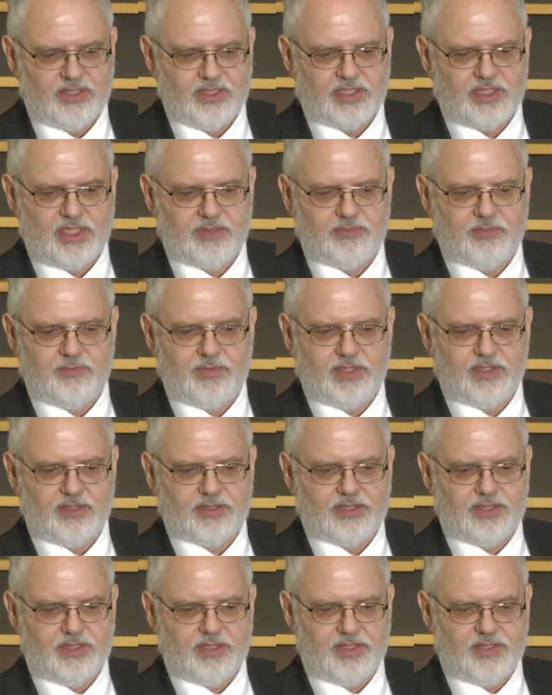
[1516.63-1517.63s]

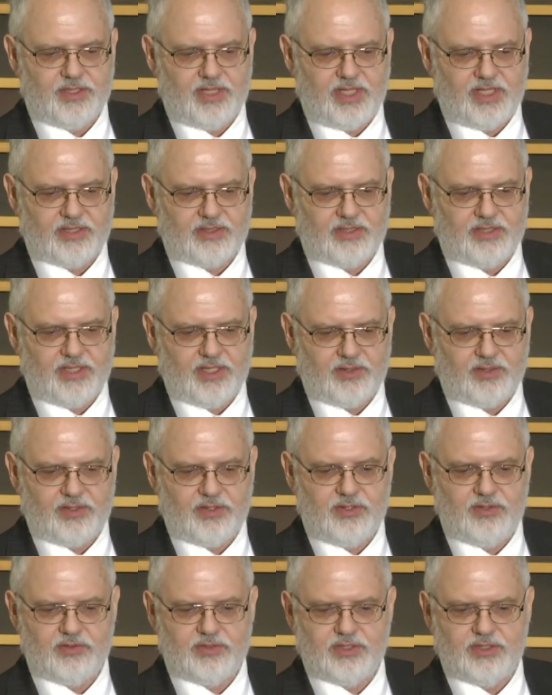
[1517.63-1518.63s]
Capabilities at the
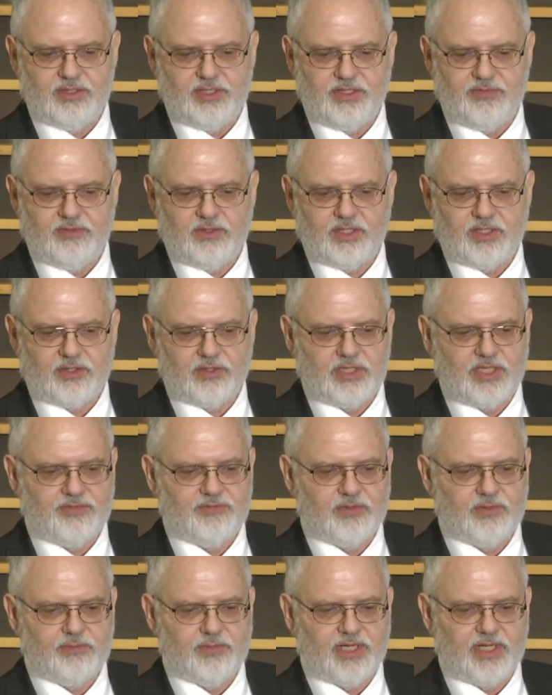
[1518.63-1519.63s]
execution level are
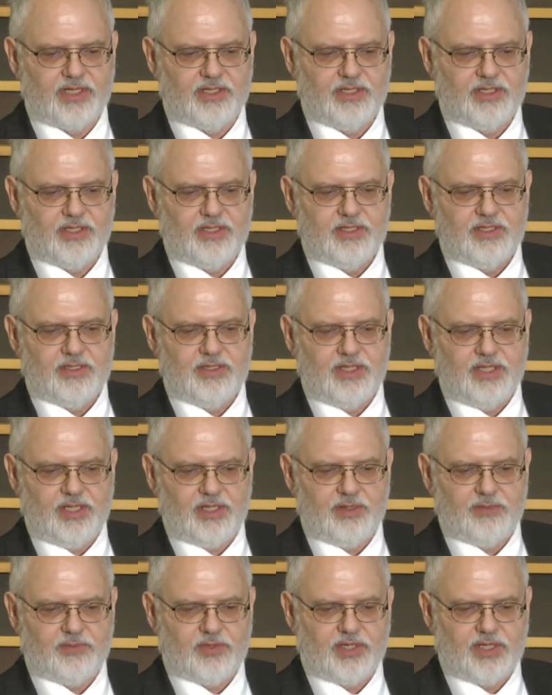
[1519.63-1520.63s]
governed by the
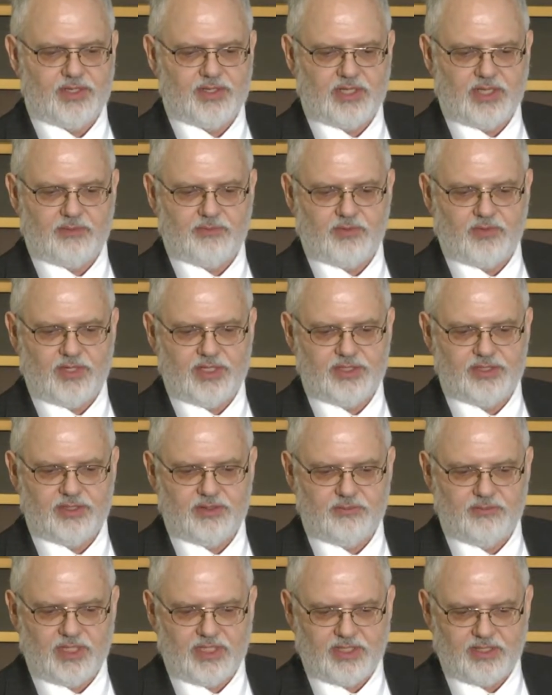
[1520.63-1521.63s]
enterprise
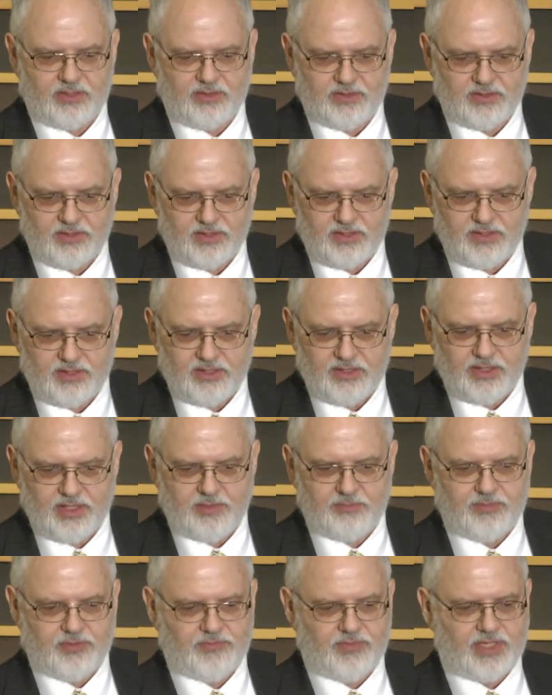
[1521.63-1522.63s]
operation model
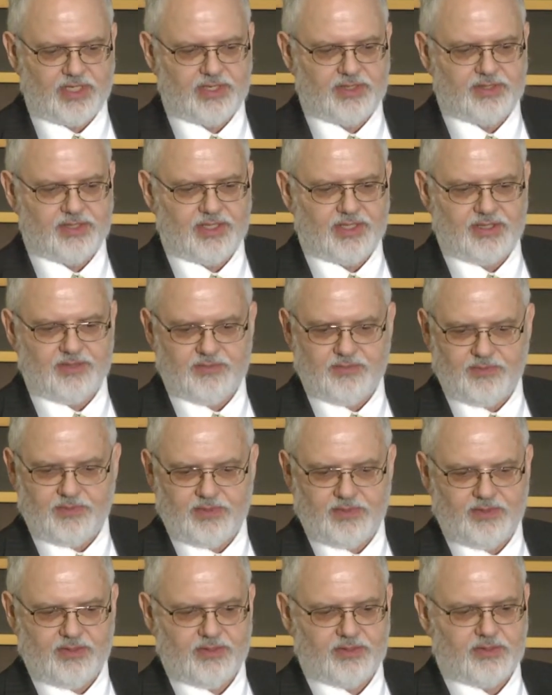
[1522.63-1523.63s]
and provides a
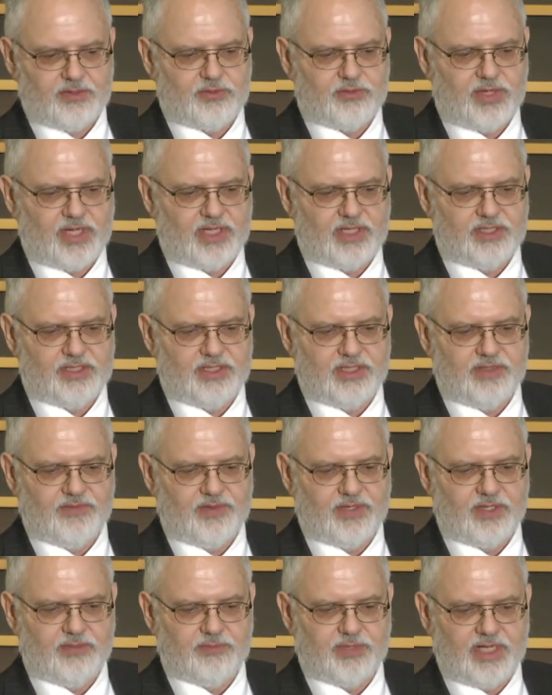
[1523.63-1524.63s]
strategy
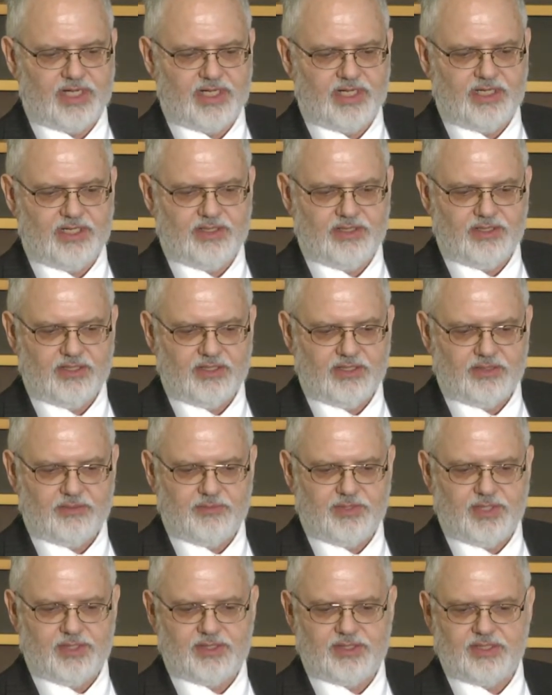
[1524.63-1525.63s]
of combining
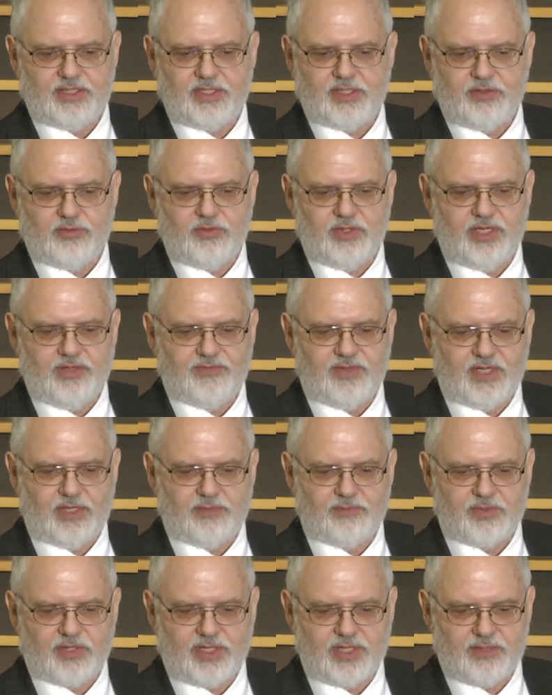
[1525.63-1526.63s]
based on degree of
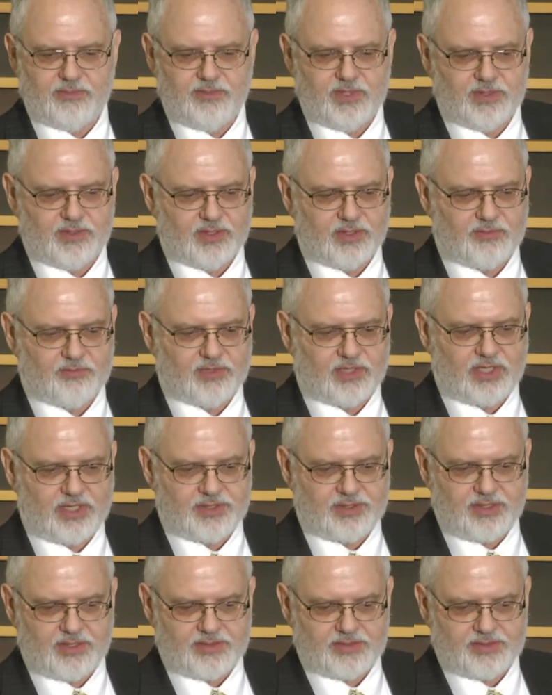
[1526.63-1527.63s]
enterprise business
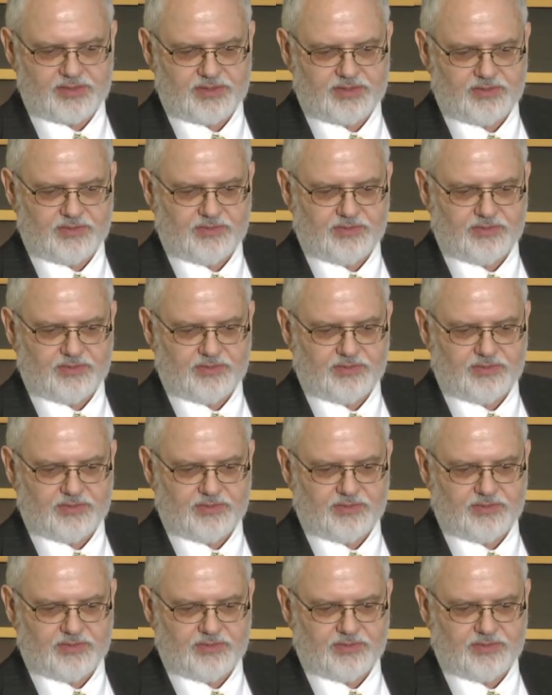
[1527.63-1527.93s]
process.